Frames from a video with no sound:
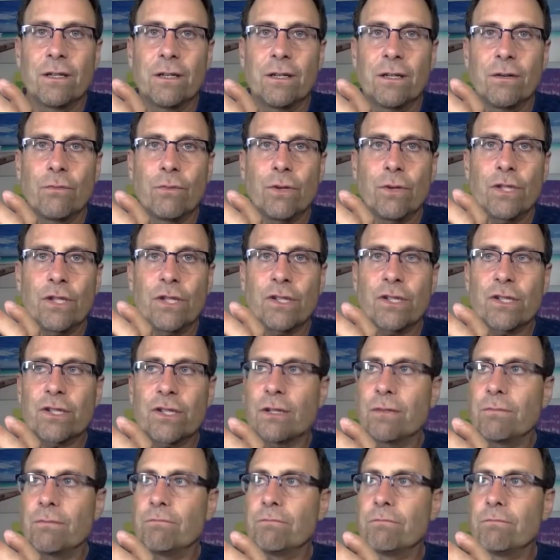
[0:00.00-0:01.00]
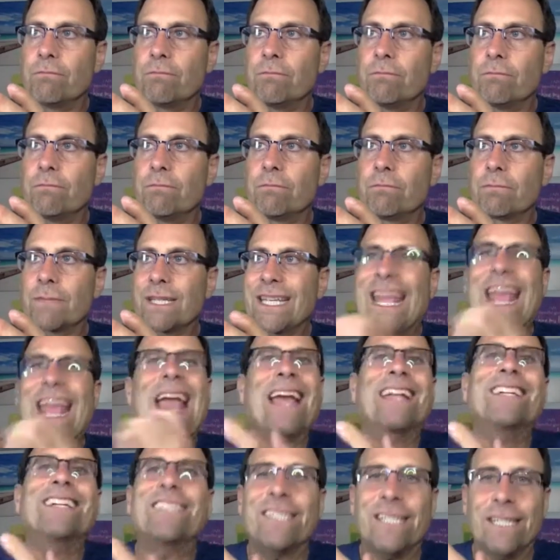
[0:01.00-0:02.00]
which is a
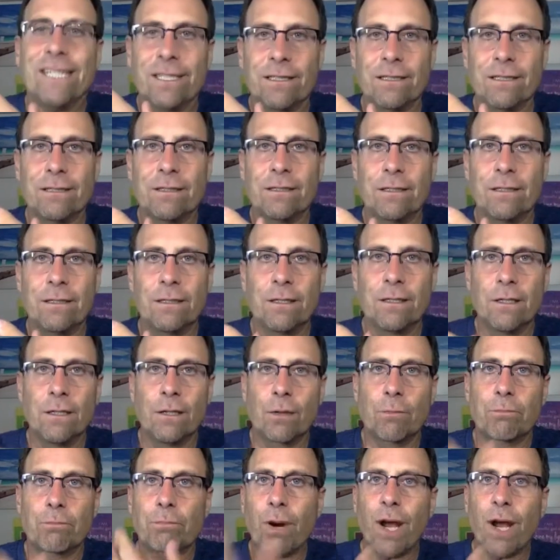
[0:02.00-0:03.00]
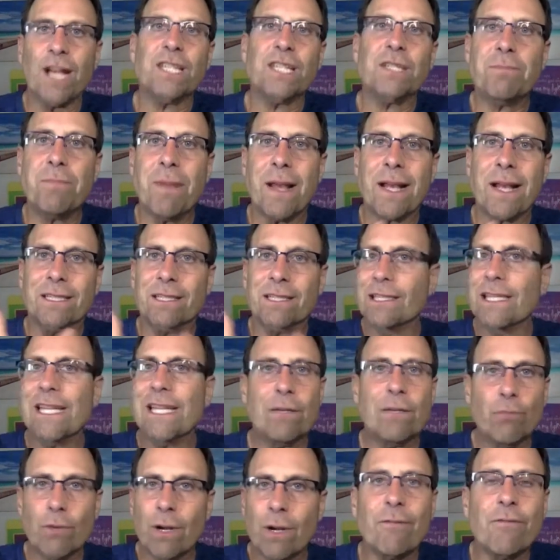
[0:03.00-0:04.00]
candidate, prospect, a
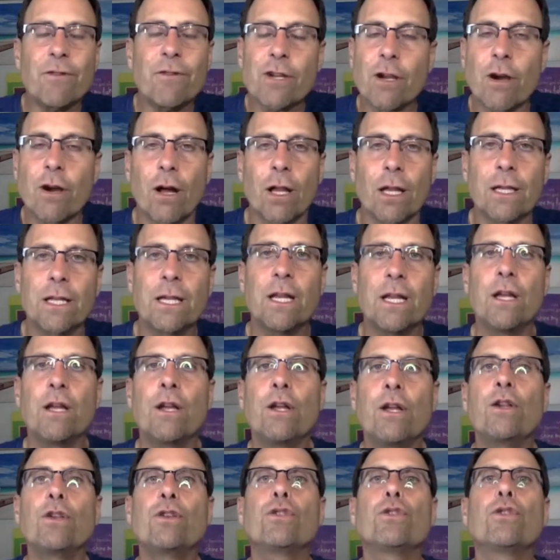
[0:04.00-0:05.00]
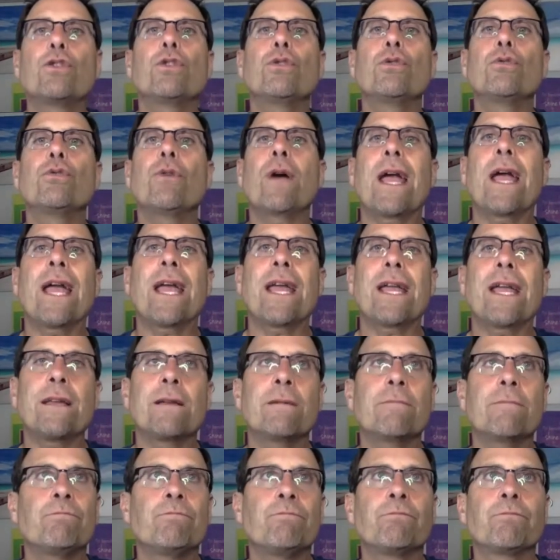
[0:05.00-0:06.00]
lead, whatever you call it, to
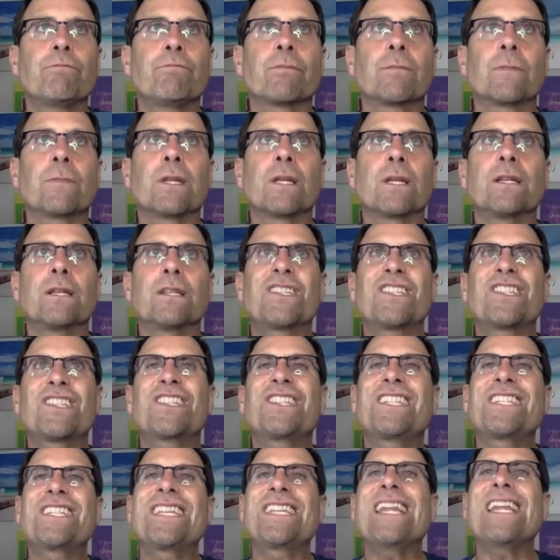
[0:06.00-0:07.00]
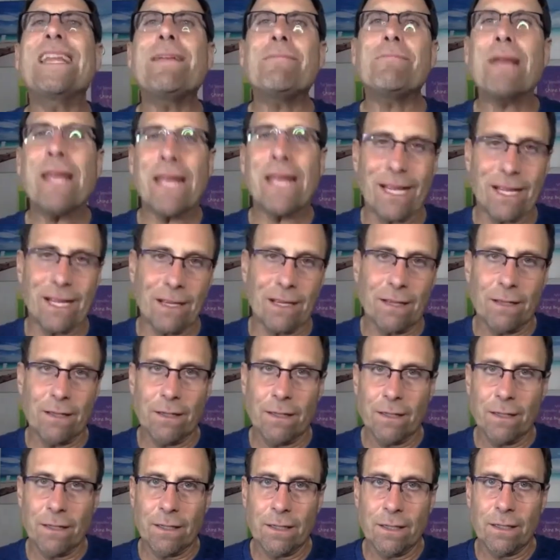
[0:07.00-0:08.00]
a steaming
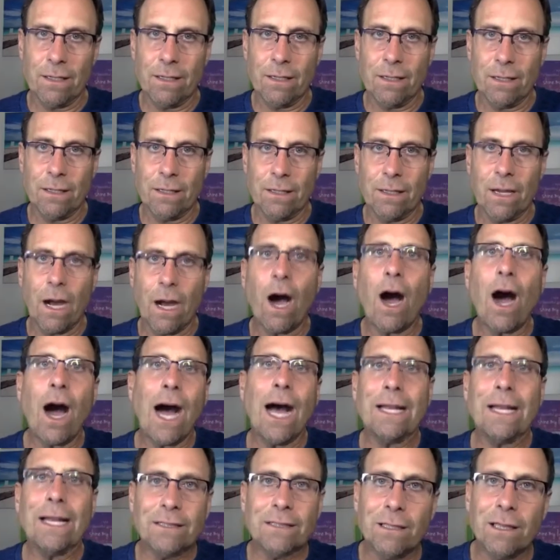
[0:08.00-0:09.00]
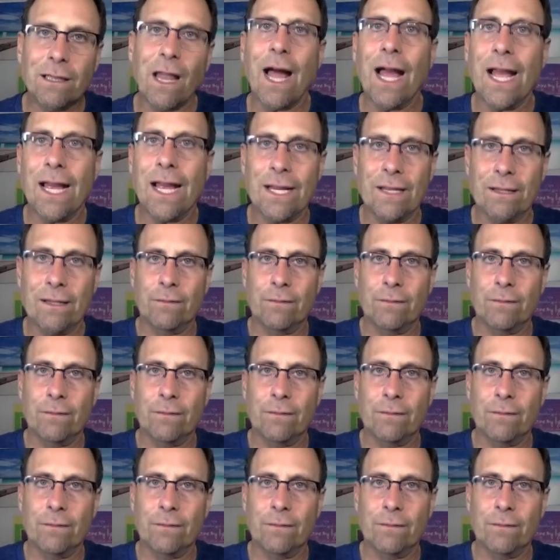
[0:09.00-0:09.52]
hot client